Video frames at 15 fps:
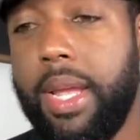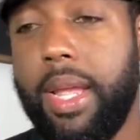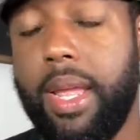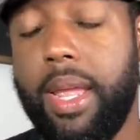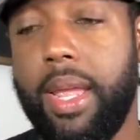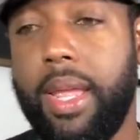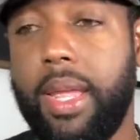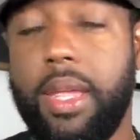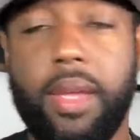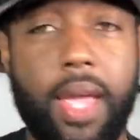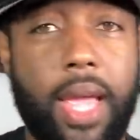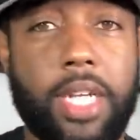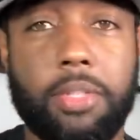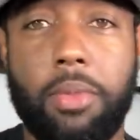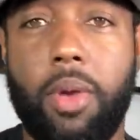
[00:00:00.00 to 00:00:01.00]
and he
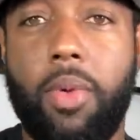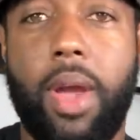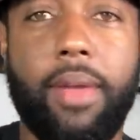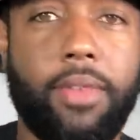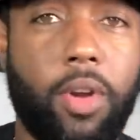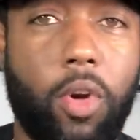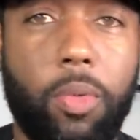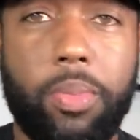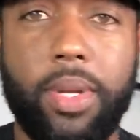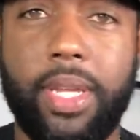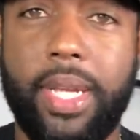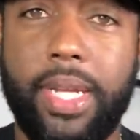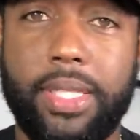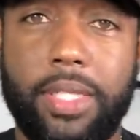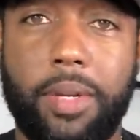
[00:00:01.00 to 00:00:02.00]
asked my wife to open the
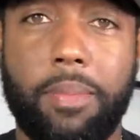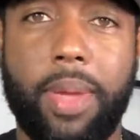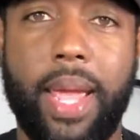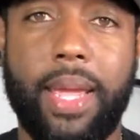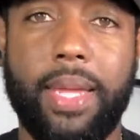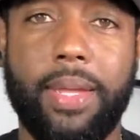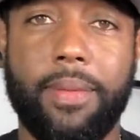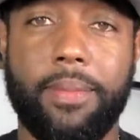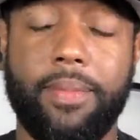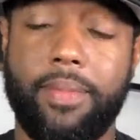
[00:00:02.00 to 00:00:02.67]
ketchup packet.